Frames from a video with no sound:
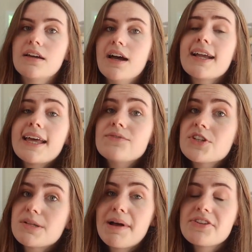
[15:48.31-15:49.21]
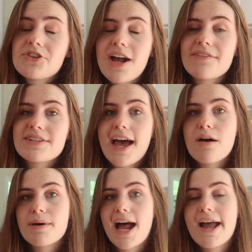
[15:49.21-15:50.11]
Again, just depends on your travel
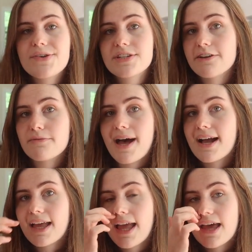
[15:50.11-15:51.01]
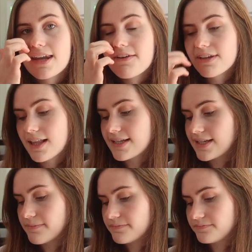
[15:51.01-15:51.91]
style, but I used a duffel bag and I really liked it.